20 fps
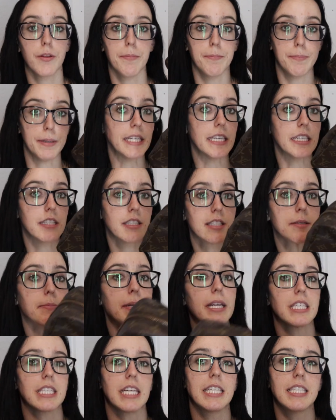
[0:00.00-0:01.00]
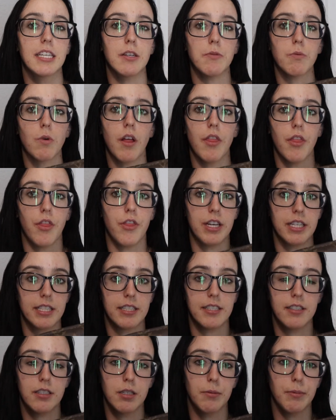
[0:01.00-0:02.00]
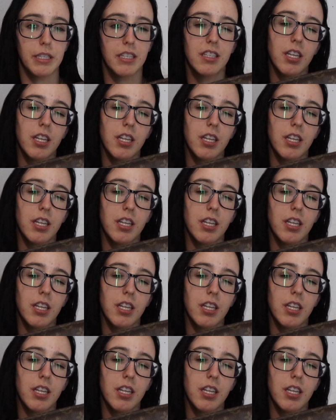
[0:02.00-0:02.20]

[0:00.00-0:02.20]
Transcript: the beads because I didn't want this to be